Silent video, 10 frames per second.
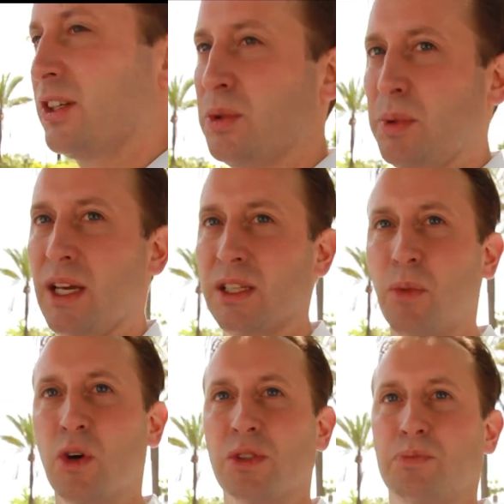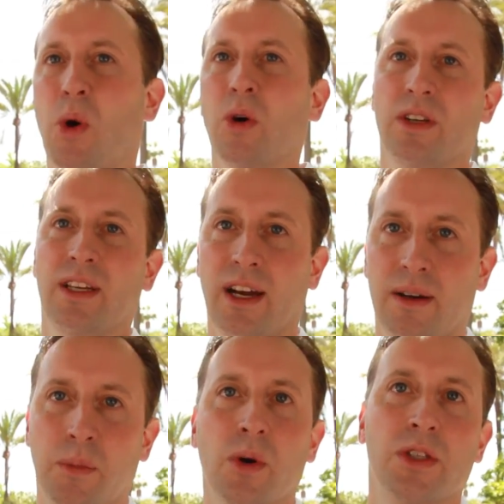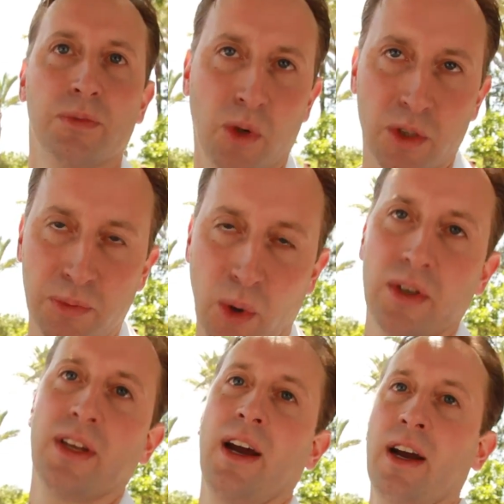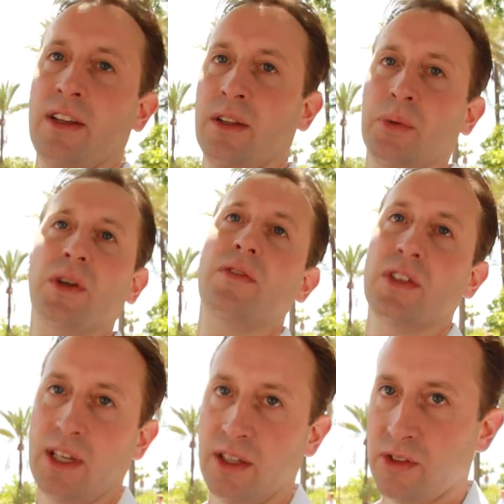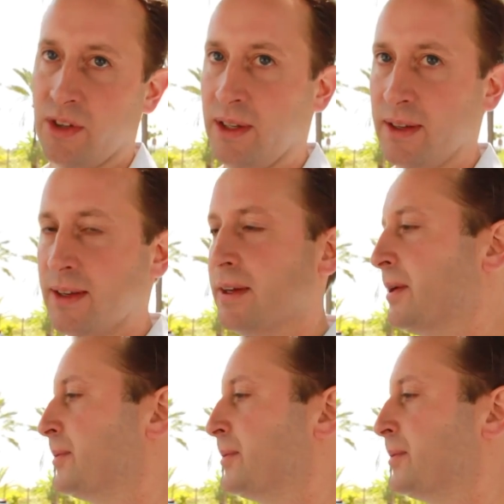should be a more sporty car than the previous A3. Yeah.